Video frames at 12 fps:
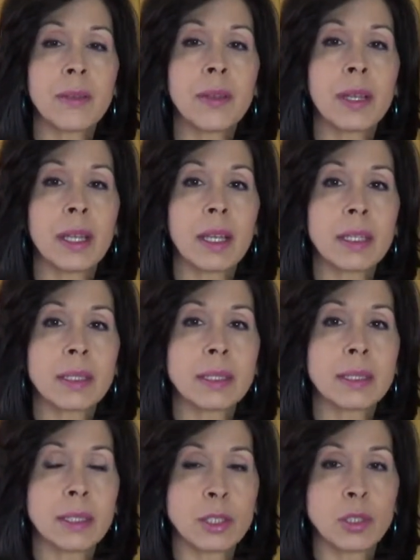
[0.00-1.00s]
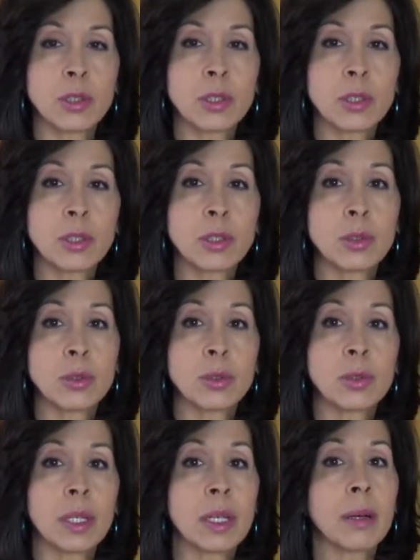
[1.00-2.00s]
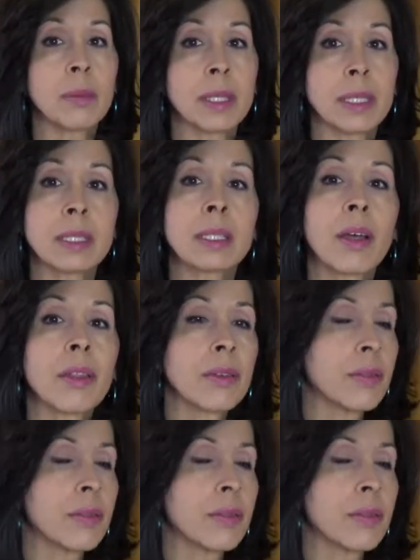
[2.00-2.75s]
things that you could do in another